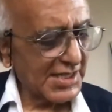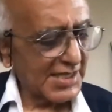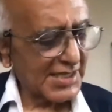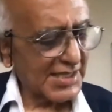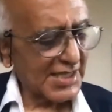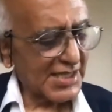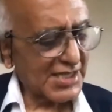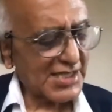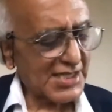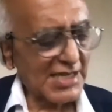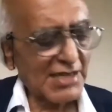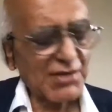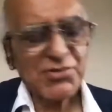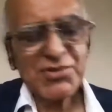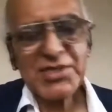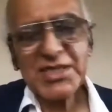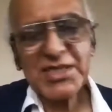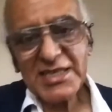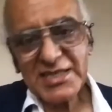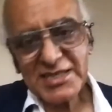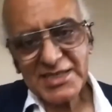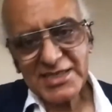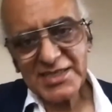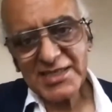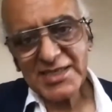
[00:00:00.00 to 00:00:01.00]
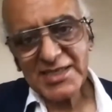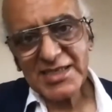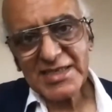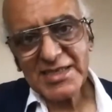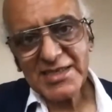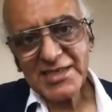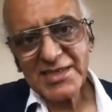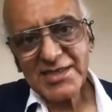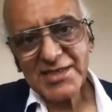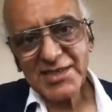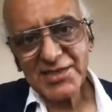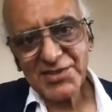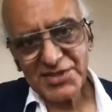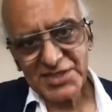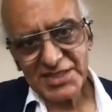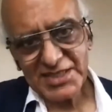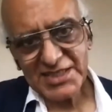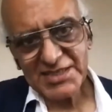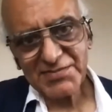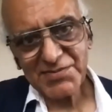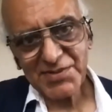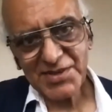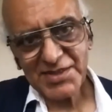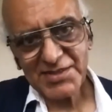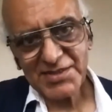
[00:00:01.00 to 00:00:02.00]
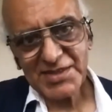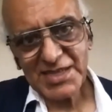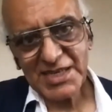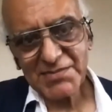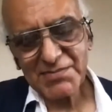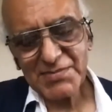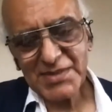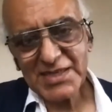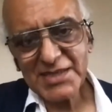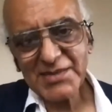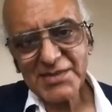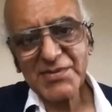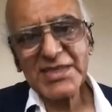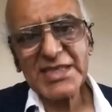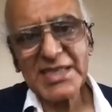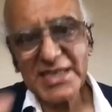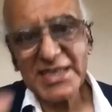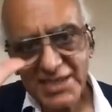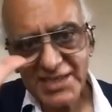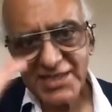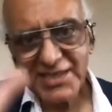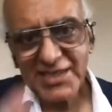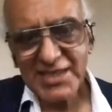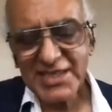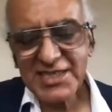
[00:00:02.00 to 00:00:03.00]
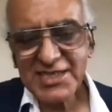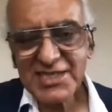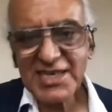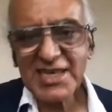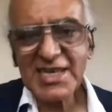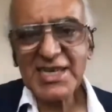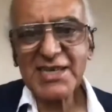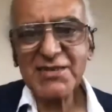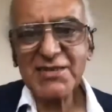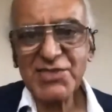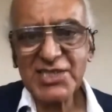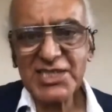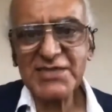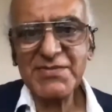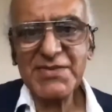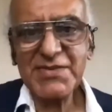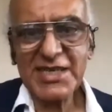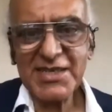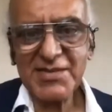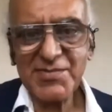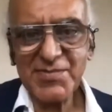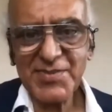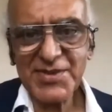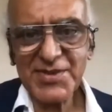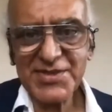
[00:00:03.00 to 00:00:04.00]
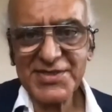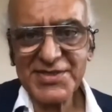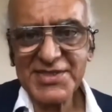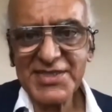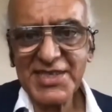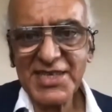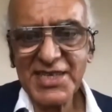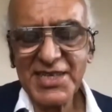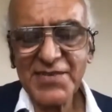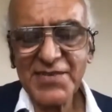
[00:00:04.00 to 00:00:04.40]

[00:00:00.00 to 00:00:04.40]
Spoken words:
The South Asian countries, for that matter, English language is very important there.